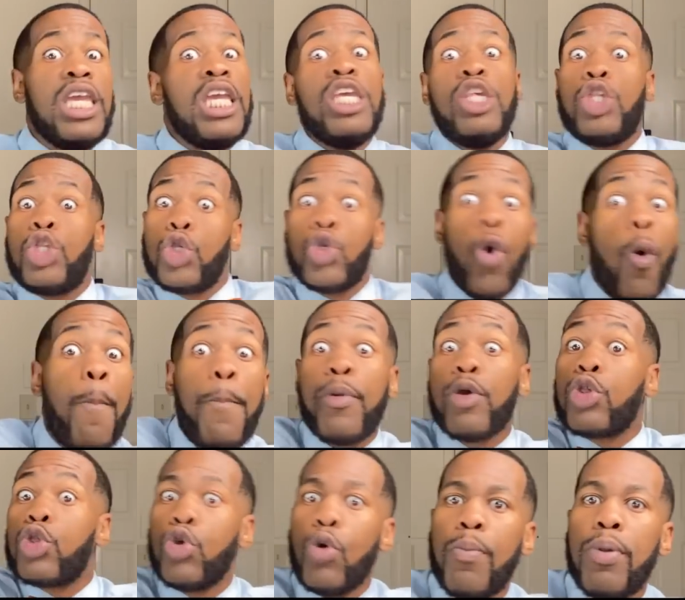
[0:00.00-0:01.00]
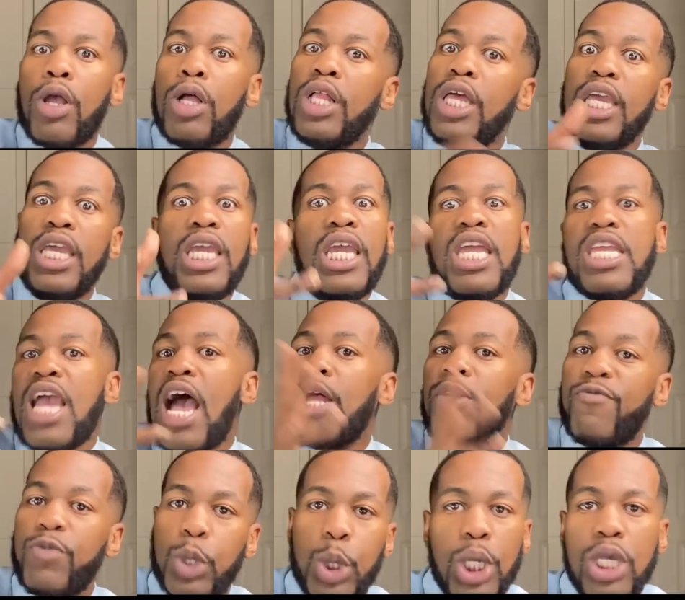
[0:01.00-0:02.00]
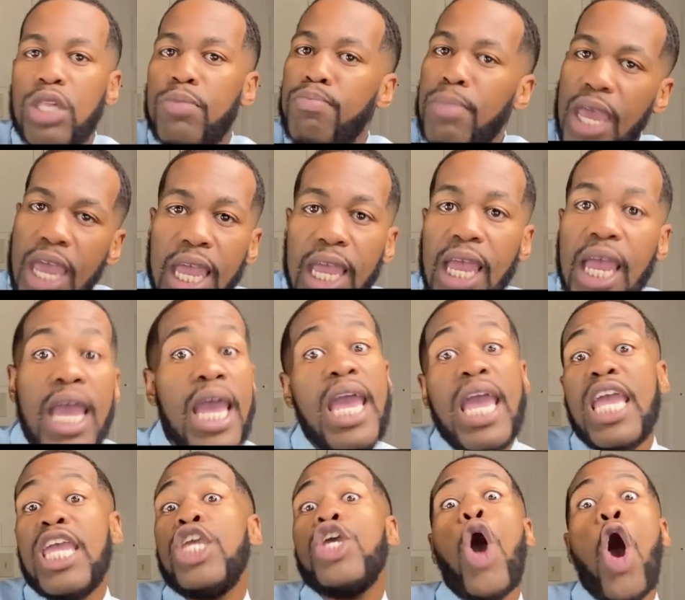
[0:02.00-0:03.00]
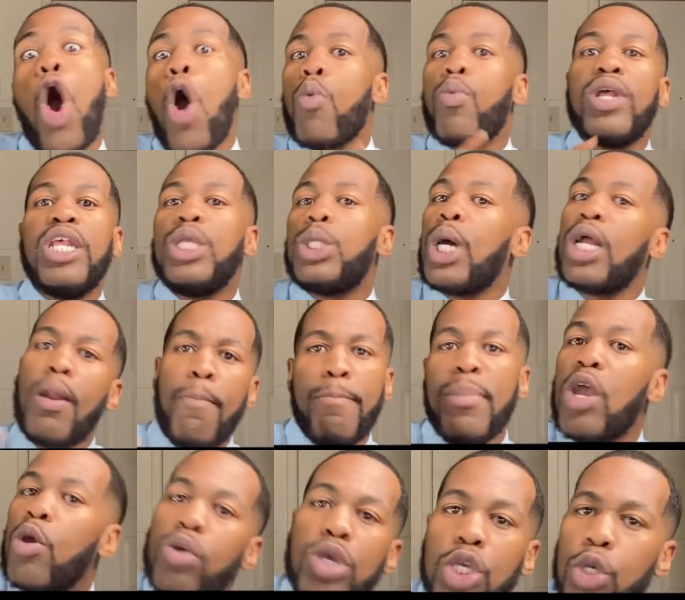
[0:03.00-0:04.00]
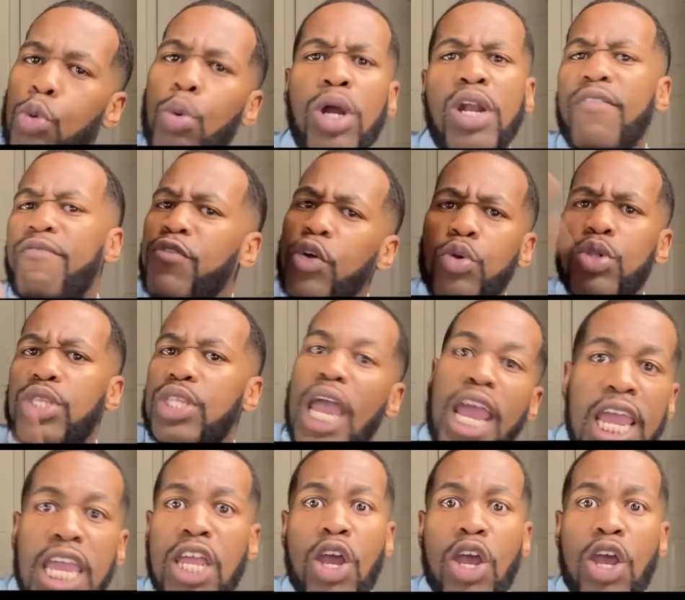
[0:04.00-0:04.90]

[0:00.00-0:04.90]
He's super super clingy, and y'all just met, and he already trying to marry you on the first day.